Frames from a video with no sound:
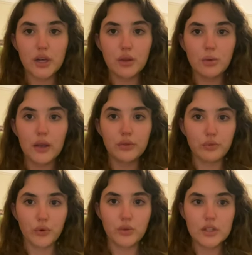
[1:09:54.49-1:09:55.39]
of the way
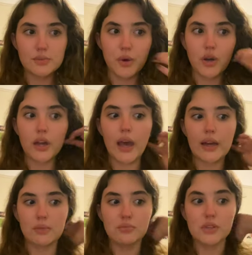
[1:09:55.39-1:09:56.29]
through this book and
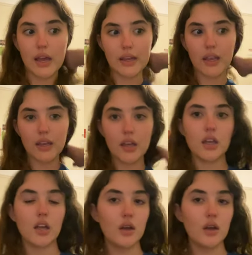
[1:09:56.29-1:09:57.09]
I'm liking it.